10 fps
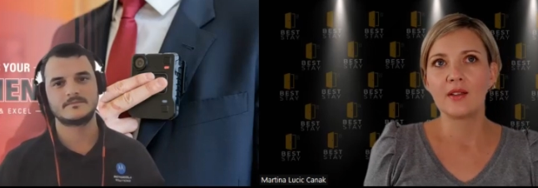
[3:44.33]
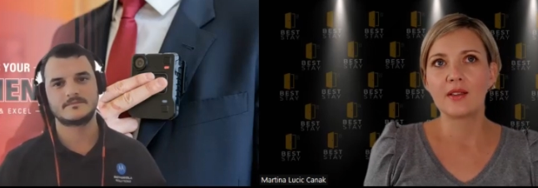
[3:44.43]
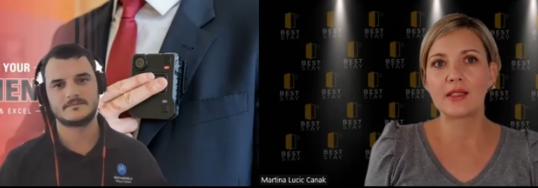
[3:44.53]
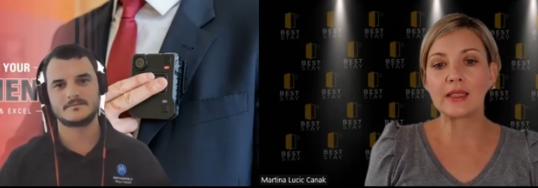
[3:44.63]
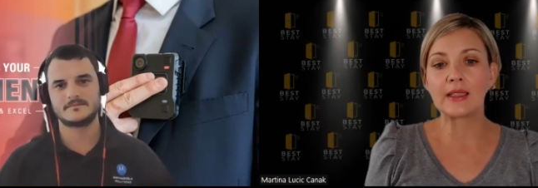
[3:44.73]

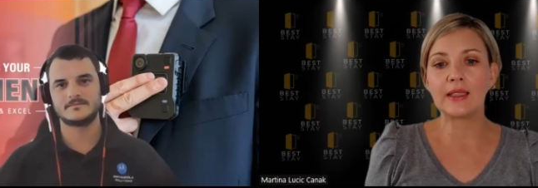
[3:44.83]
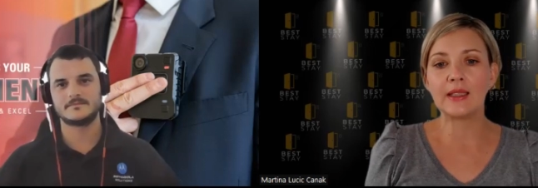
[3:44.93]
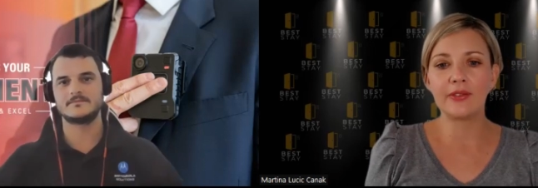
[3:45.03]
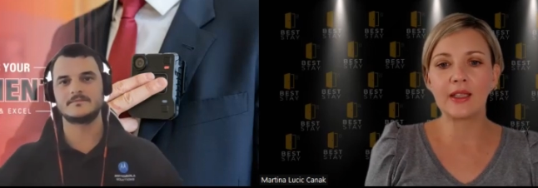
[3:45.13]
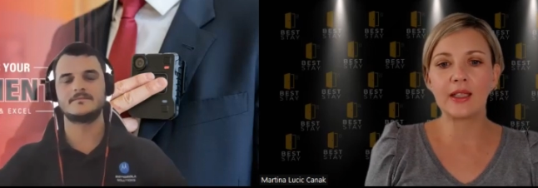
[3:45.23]

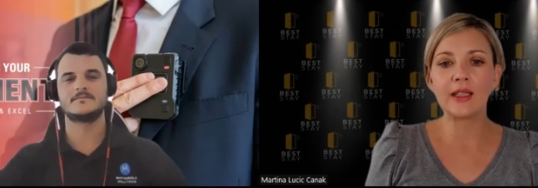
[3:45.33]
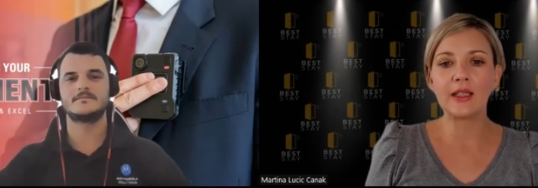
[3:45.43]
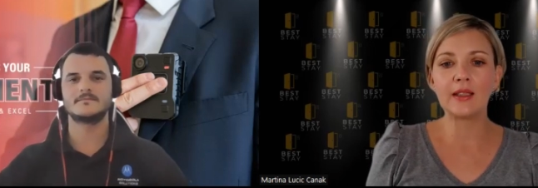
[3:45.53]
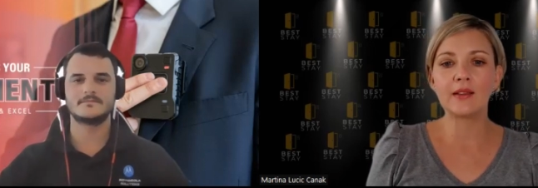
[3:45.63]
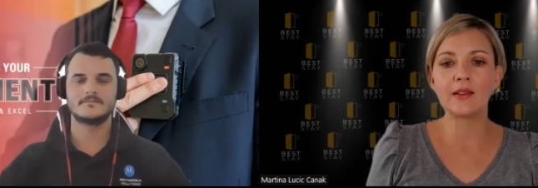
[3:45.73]

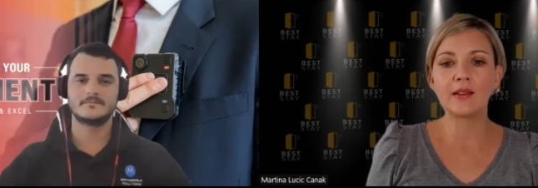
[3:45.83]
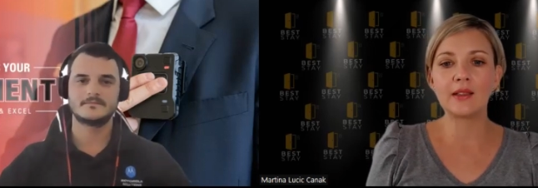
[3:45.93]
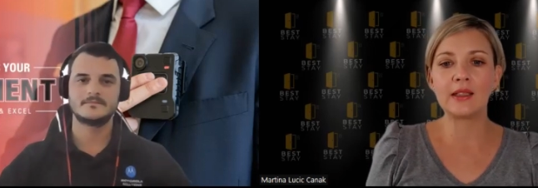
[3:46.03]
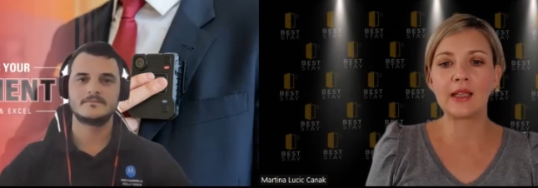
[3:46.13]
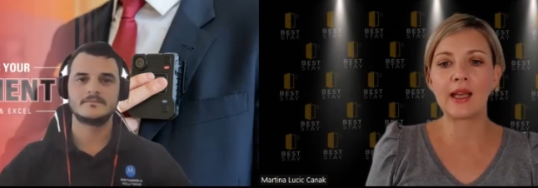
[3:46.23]
Speaker 1: significantly
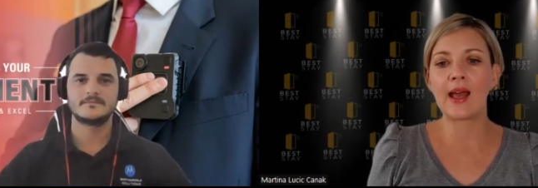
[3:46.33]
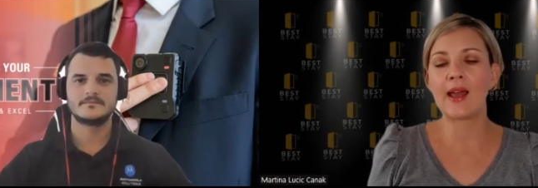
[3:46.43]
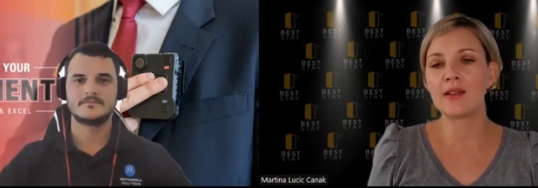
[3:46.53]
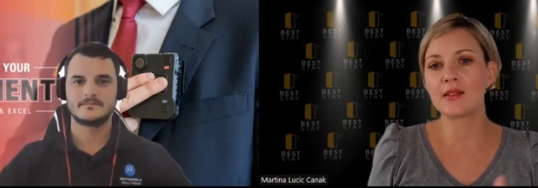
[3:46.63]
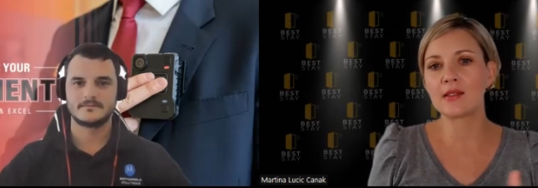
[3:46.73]

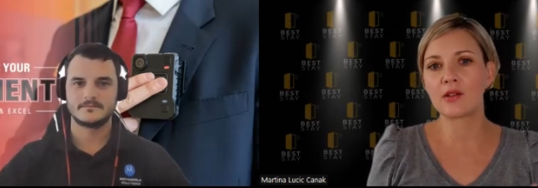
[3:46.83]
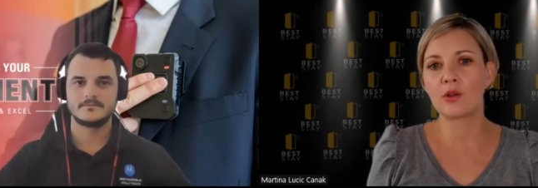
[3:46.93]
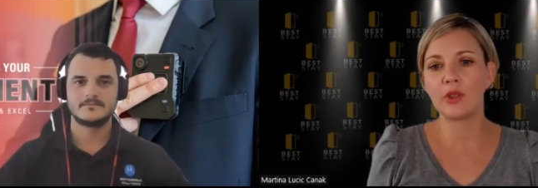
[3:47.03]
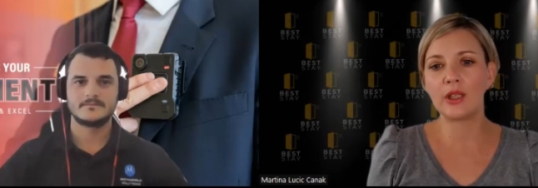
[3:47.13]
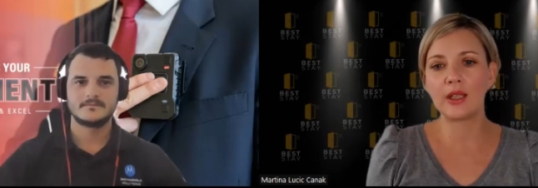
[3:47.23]
enhanced
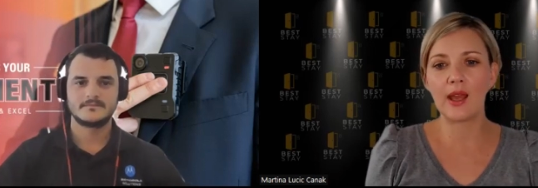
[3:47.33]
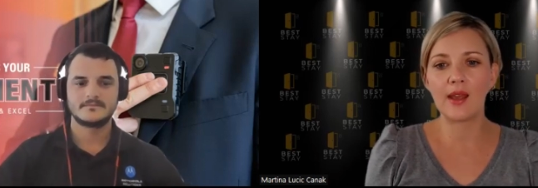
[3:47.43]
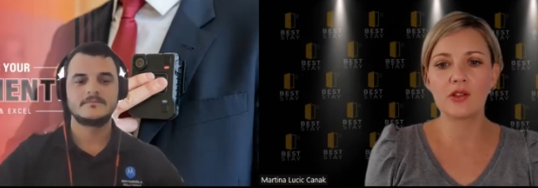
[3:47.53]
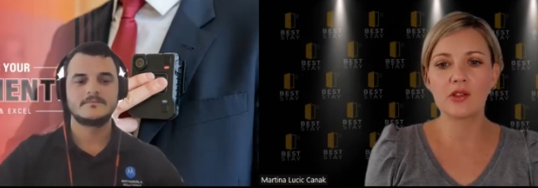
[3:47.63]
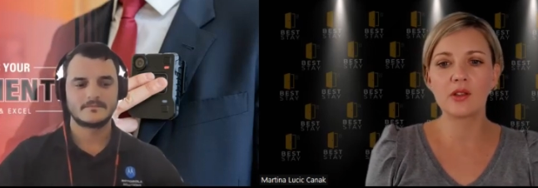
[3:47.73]

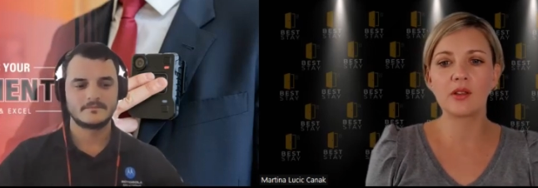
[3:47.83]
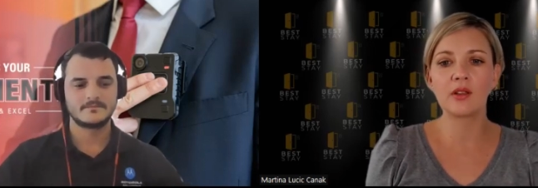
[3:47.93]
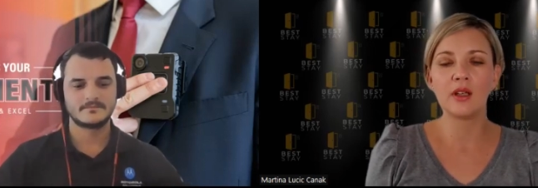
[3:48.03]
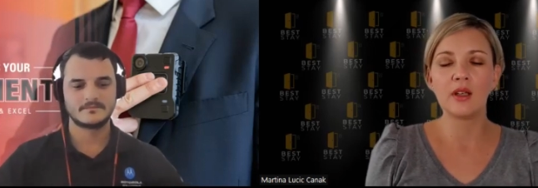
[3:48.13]
communication,